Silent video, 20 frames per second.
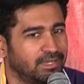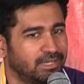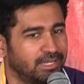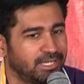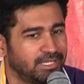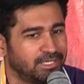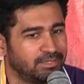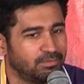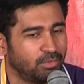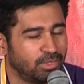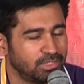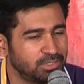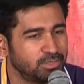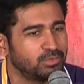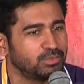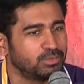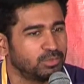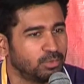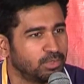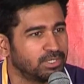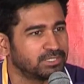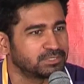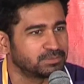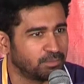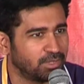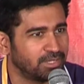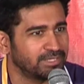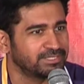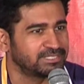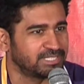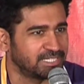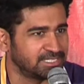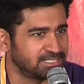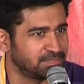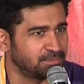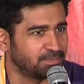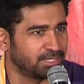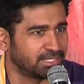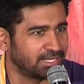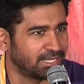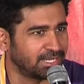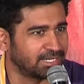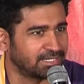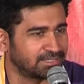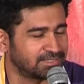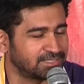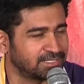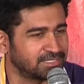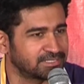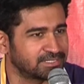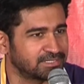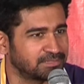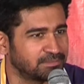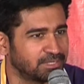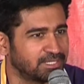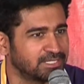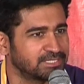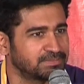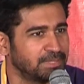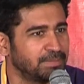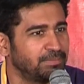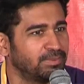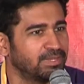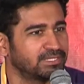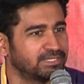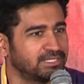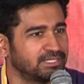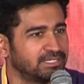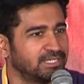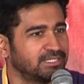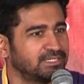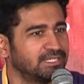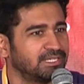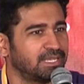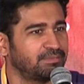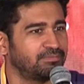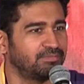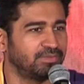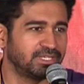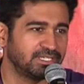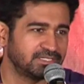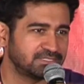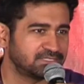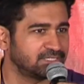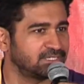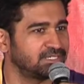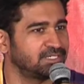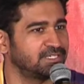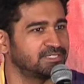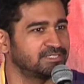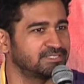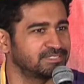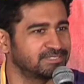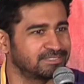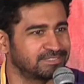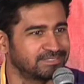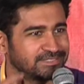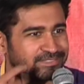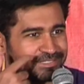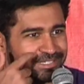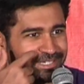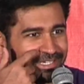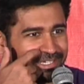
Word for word: I want to do a small change in my characterization because people are thinking that I am very serious.